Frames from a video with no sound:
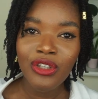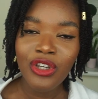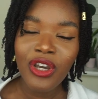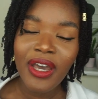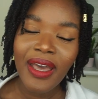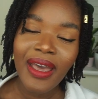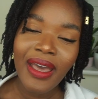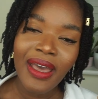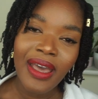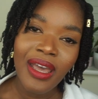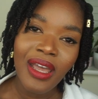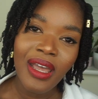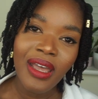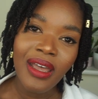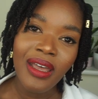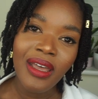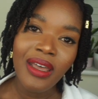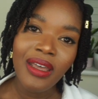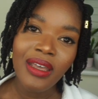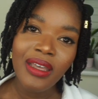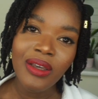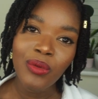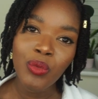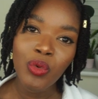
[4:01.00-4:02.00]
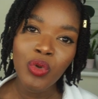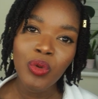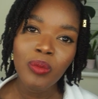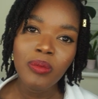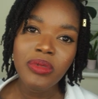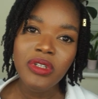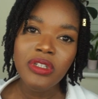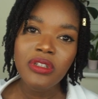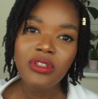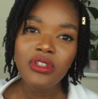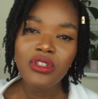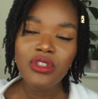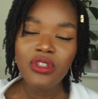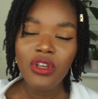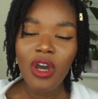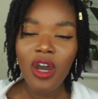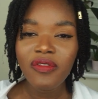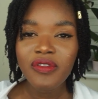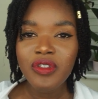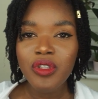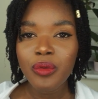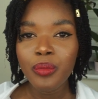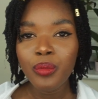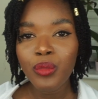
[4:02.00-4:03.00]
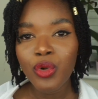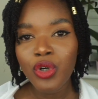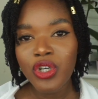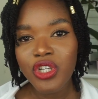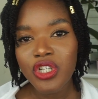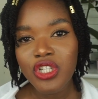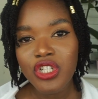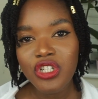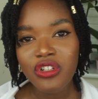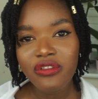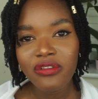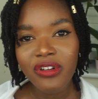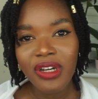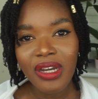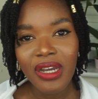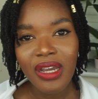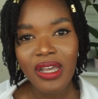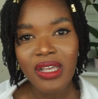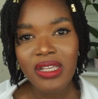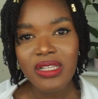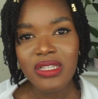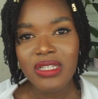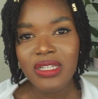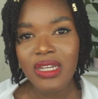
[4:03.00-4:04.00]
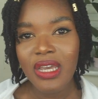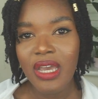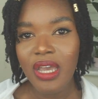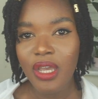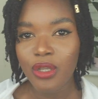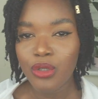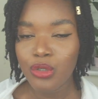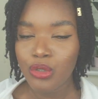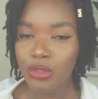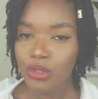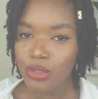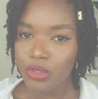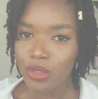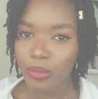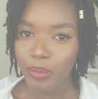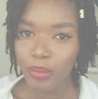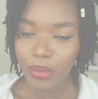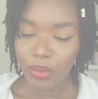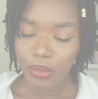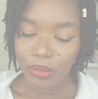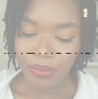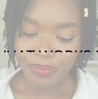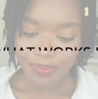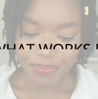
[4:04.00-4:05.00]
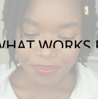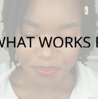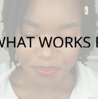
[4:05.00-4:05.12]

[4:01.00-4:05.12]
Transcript: your hair will be soft, moisturized and supple.